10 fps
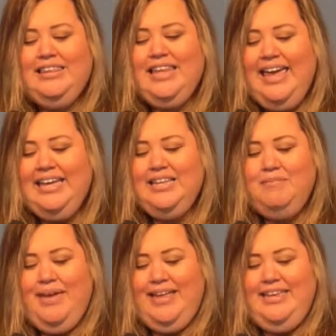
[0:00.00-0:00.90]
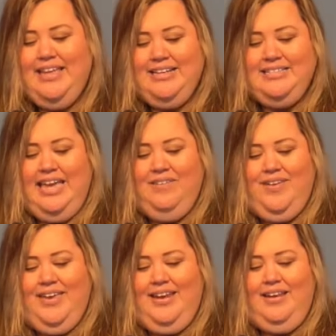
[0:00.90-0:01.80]
likely met young
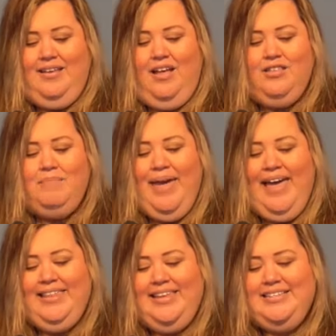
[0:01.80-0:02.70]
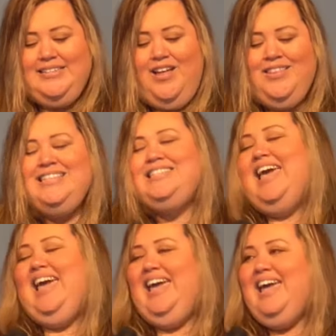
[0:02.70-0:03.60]
David on the palace on the
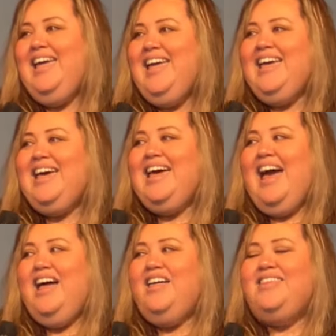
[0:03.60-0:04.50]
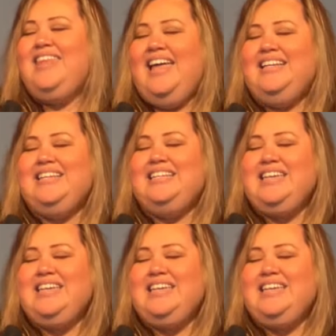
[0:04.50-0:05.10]
day that